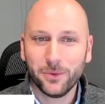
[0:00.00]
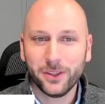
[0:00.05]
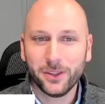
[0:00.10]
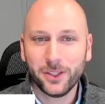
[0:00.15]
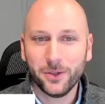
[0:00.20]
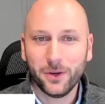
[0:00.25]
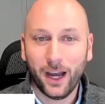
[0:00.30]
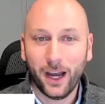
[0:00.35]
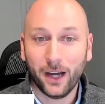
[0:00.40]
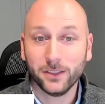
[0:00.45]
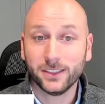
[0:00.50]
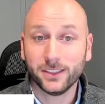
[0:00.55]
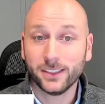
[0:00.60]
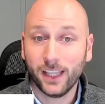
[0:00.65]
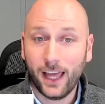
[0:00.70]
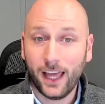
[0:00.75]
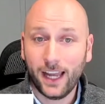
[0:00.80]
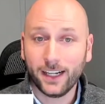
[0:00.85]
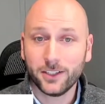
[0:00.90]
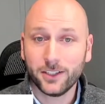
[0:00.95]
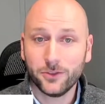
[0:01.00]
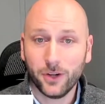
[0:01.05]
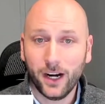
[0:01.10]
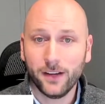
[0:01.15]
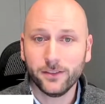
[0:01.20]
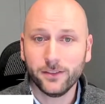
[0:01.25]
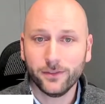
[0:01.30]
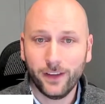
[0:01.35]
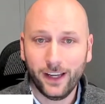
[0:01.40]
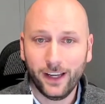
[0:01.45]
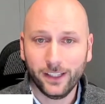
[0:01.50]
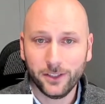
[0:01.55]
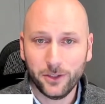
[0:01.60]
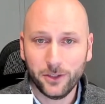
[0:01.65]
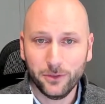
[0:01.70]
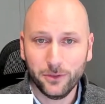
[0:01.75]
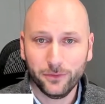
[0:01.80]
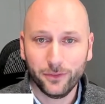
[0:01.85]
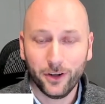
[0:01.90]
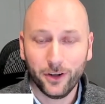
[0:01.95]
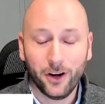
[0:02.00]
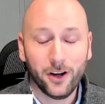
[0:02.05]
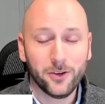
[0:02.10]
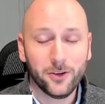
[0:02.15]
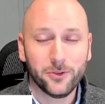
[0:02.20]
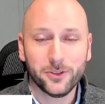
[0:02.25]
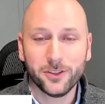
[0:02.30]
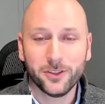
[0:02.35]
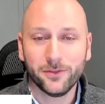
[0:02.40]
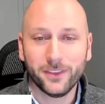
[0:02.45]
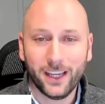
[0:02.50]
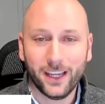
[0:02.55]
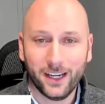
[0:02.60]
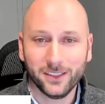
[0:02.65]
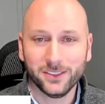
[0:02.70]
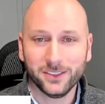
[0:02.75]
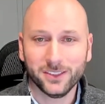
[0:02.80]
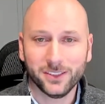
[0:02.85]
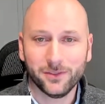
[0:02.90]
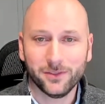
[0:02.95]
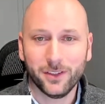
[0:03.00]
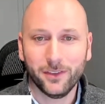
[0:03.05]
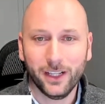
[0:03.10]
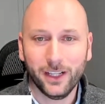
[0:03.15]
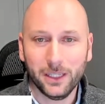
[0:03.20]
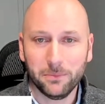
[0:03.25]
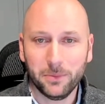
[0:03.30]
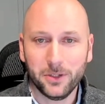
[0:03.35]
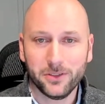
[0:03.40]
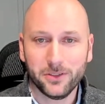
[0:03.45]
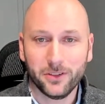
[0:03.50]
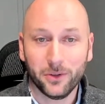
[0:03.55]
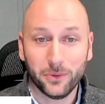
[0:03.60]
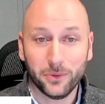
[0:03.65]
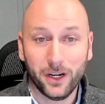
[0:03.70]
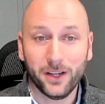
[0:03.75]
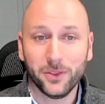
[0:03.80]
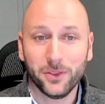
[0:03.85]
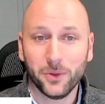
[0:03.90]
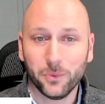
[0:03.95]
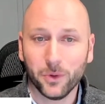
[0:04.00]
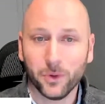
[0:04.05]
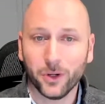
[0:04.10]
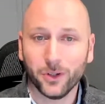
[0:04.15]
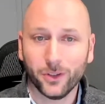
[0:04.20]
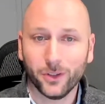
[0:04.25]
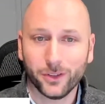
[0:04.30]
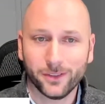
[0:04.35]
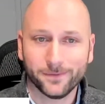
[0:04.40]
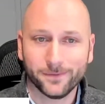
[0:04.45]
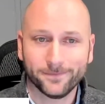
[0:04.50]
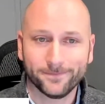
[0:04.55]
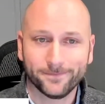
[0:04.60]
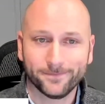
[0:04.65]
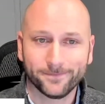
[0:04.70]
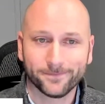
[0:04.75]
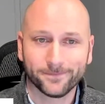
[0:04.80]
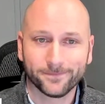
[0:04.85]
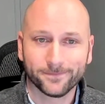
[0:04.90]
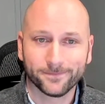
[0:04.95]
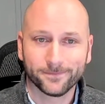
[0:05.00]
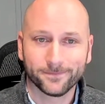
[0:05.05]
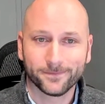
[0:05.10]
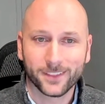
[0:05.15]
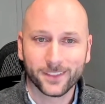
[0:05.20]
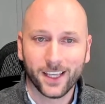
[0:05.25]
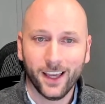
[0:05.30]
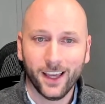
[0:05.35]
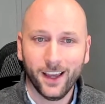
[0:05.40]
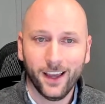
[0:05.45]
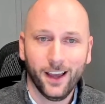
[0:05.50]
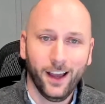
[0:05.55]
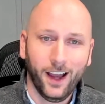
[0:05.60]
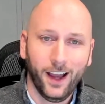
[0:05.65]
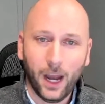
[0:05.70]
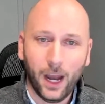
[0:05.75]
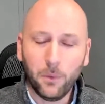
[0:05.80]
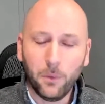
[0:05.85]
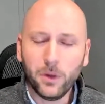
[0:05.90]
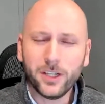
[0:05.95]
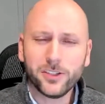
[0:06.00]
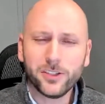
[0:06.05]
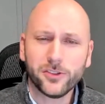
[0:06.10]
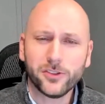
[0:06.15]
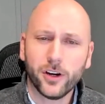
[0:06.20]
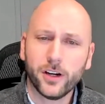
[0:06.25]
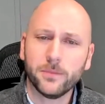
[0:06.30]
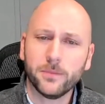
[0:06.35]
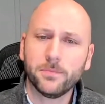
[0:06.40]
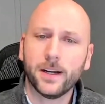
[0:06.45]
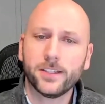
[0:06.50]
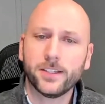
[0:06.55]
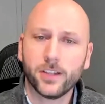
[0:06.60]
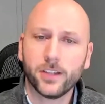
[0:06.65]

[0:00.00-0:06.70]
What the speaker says: with you how Slack drives value for hundreds of thousands of developers around the world. I want to start by